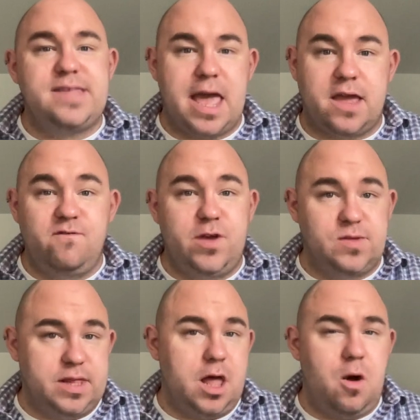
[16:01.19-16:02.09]
get
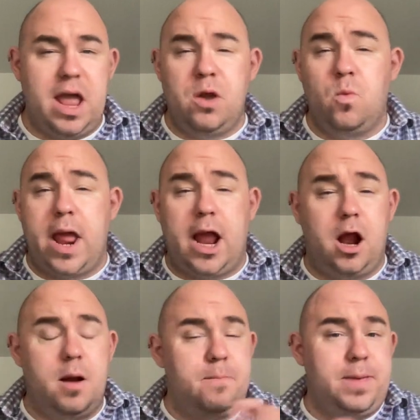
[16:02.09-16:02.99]
confusing though, and
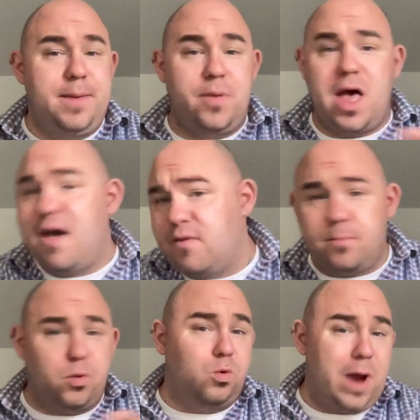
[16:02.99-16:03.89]
where people have a
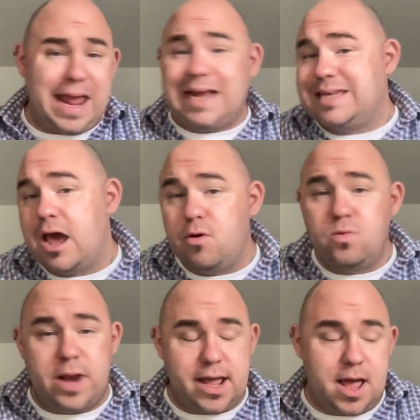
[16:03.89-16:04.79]
breakdown
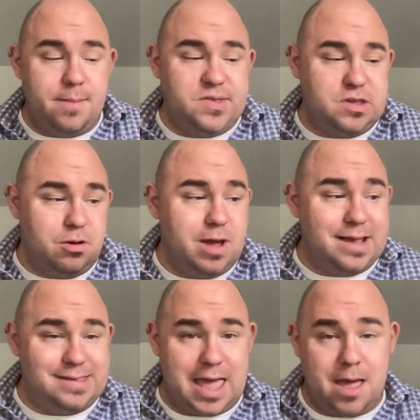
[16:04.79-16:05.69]
when it comes to
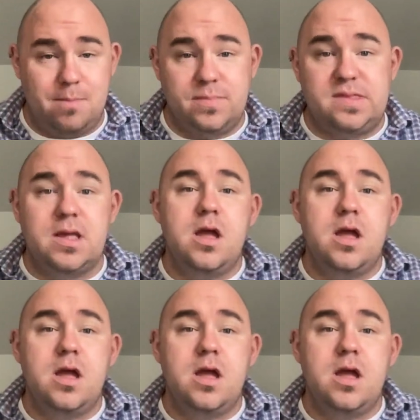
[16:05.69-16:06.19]
exams.